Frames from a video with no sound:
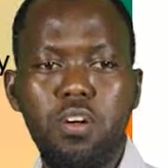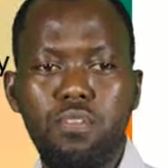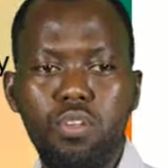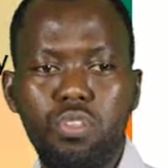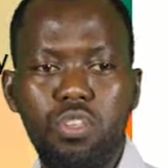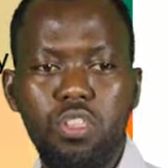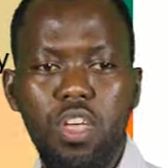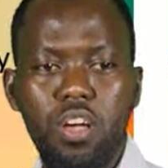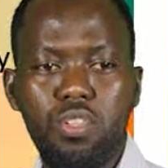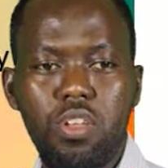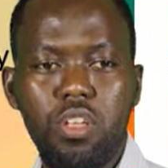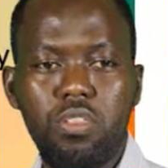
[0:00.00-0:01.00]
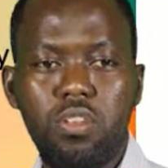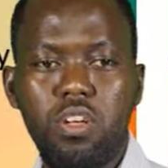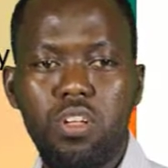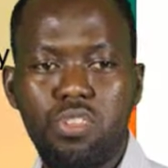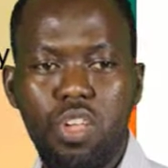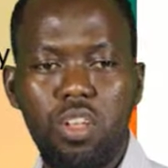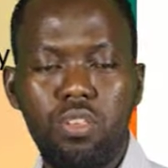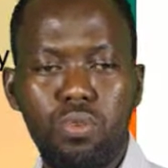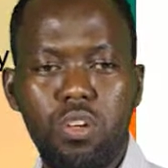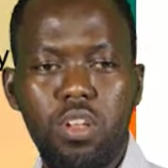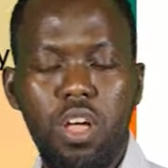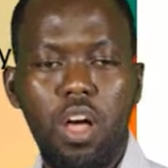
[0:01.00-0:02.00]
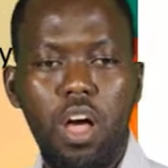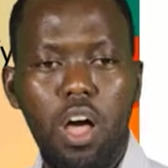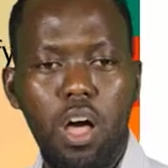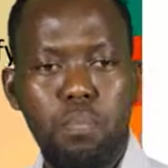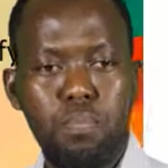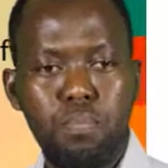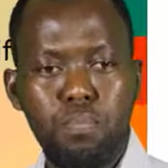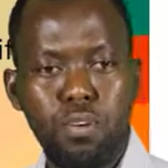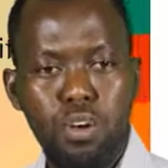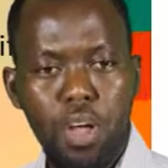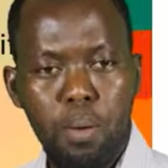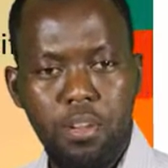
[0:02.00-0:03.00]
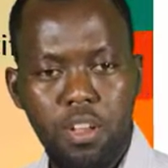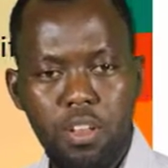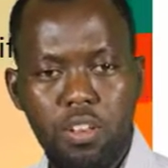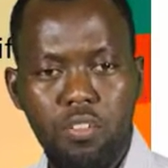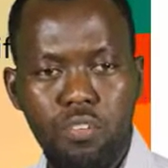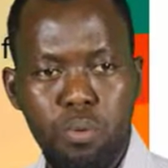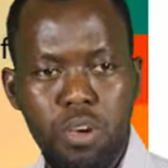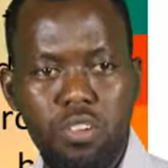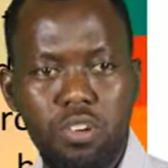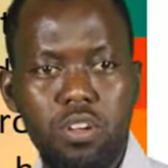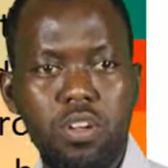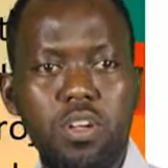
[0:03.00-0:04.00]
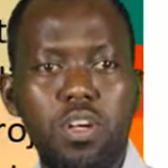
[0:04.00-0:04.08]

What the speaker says: visited the accident site to get updated information.